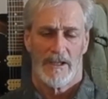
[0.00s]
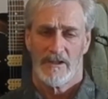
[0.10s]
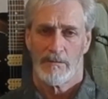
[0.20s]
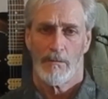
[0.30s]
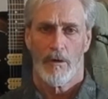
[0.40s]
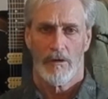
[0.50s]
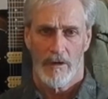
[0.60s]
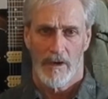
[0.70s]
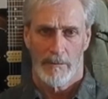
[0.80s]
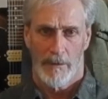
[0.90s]
It's
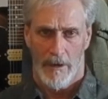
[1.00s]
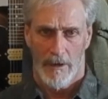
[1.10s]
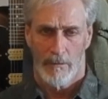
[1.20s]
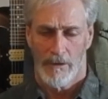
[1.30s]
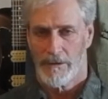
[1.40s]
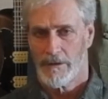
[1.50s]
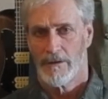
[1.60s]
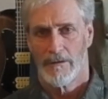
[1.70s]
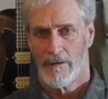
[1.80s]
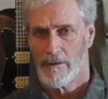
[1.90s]
more on par with
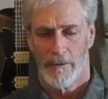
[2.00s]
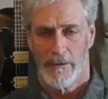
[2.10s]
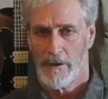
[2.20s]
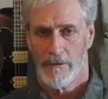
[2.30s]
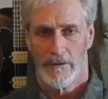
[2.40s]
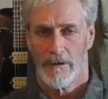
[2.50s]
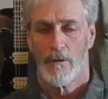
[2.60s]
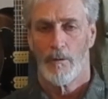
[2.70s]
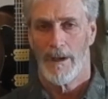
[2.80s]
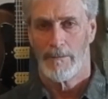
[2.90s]
all of the
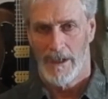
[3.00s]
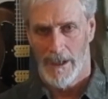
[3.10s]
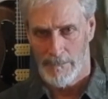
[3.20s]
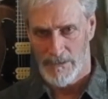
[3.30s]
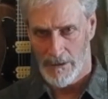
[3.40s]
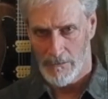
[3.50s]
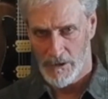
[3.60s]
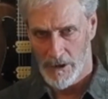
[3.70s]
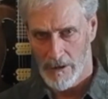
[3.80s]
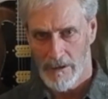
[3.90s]
other webcams
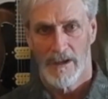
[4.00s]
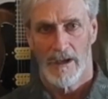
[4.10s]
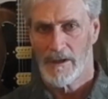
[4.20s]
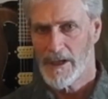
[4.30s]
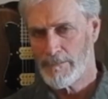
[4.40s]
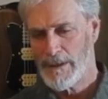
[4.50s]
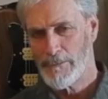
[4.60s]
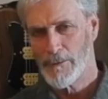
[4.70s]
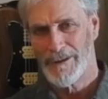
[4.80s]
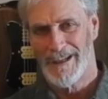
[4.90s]
out there. A lot of
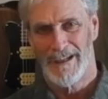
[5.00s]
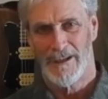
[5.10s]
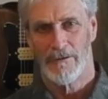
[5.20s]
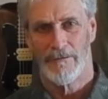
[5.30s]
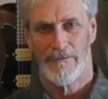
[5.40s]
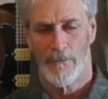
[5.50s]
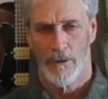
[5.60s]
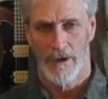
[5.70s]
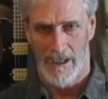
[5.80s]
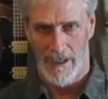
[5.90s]
people are getting into
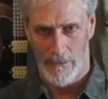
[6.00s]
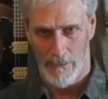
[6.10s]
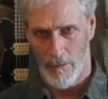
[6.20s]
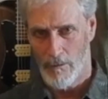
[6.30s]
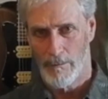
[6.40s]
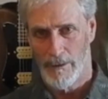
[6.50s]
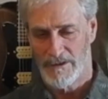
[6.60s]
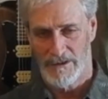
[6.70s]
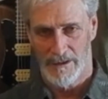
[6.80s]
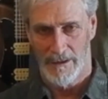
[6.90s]
4K though,
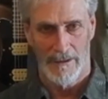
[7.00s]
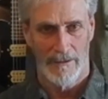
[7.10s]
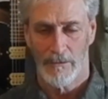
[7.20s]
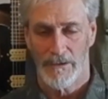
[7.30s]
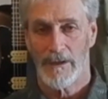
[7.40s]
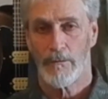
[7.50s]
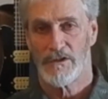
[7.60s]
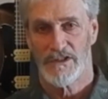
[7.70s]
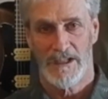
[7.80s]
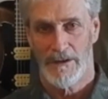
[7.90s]
but I don't think
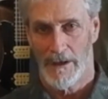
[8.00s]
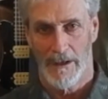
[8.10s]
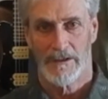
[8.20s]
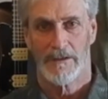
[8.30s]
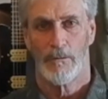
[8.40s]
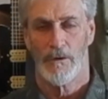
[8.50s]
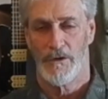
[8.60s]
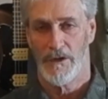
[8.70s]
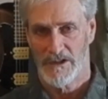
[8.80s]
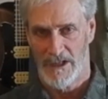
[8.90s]
we'll see that
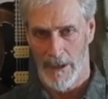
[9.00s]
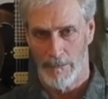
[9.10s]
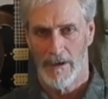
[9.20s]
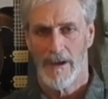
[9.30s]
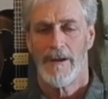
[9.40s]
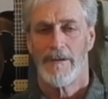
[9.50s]
with this camera.